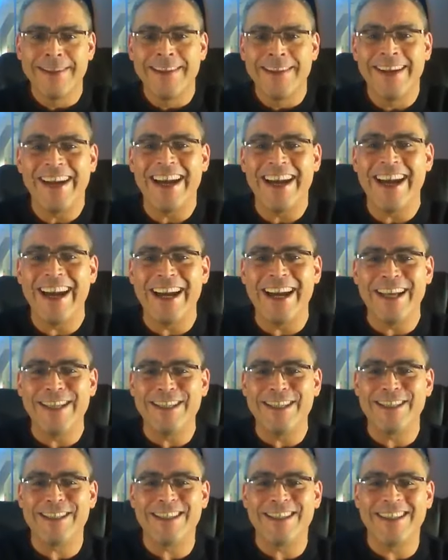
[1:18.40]

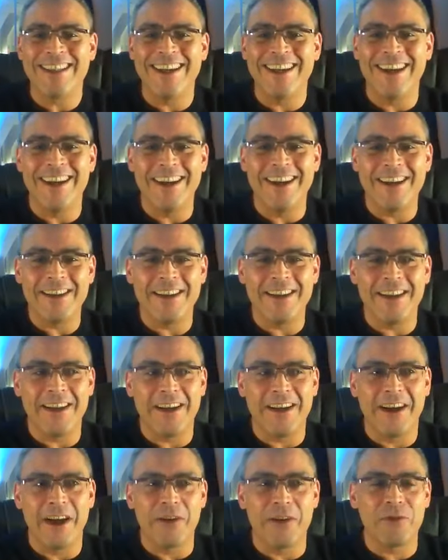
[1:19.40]
And
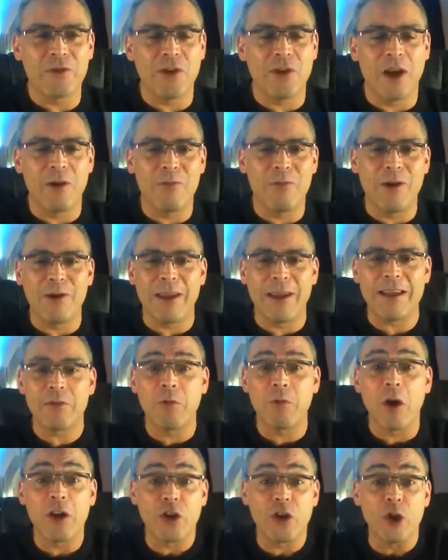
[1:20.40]
I was like, well, that's
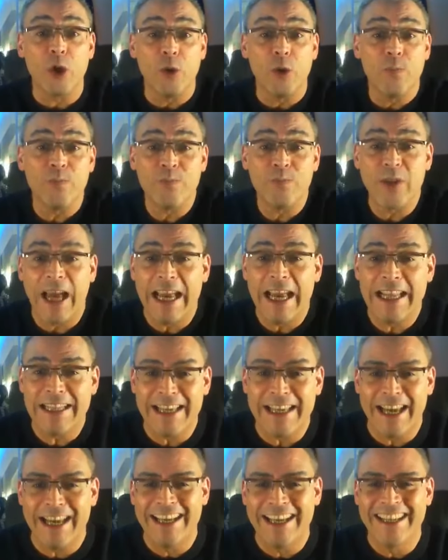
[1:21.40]
what I do. And
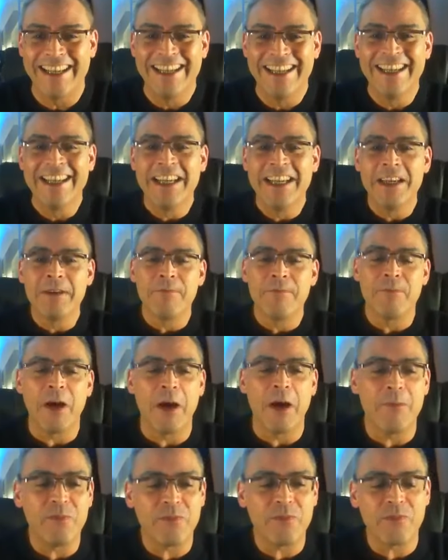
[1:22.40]

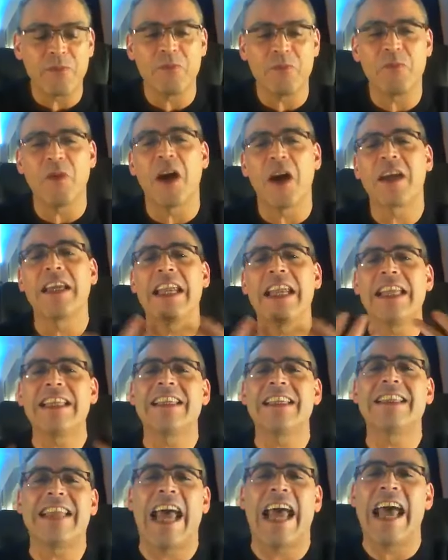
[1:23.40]
but I can
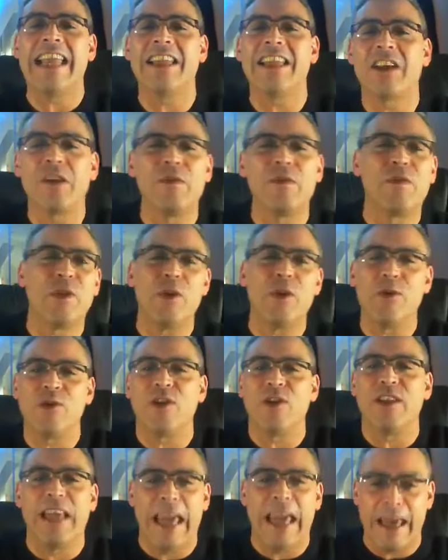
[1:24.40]
understand the
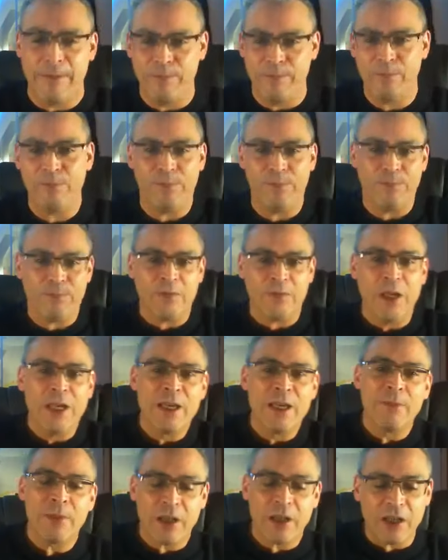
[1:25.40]
confusion there,
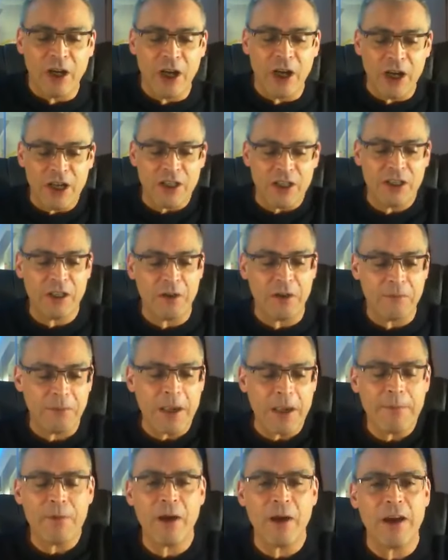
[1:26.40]
because
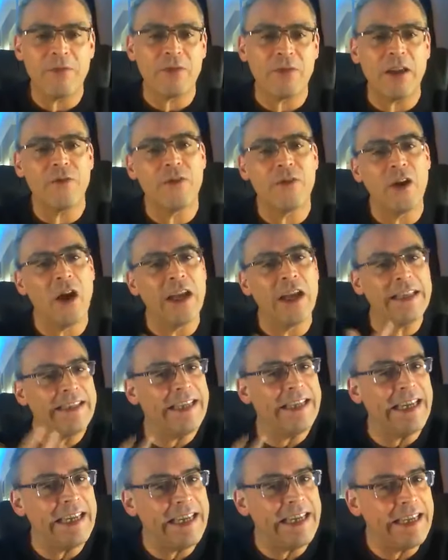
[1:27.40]
people have different
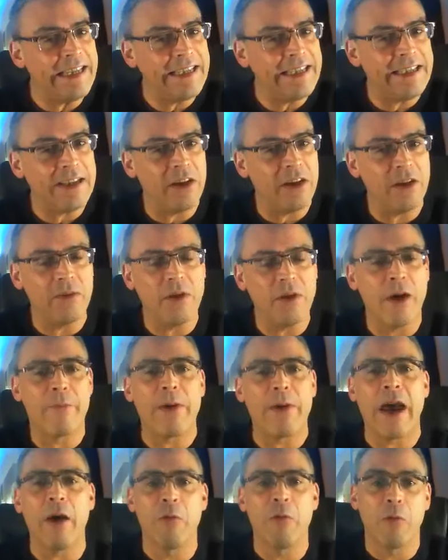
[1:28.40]
ideas
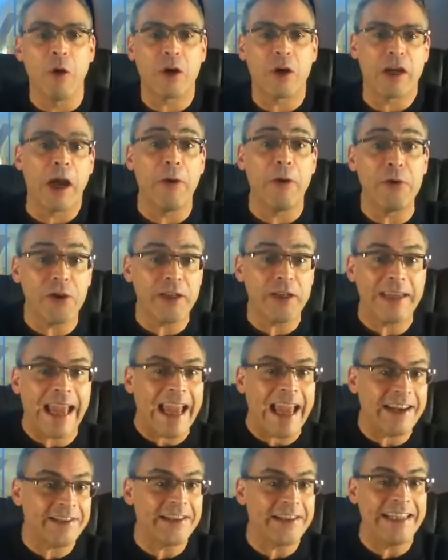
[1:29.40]
about what coaching
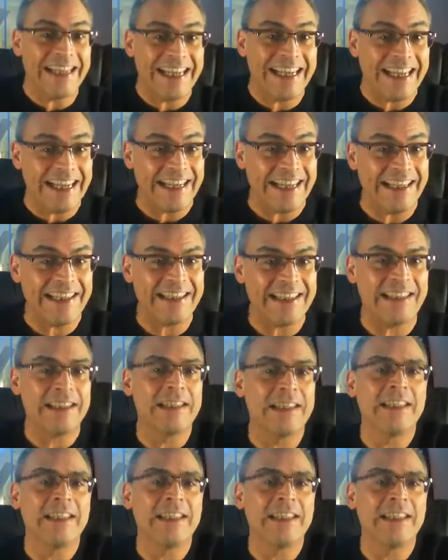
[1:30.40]
actually is.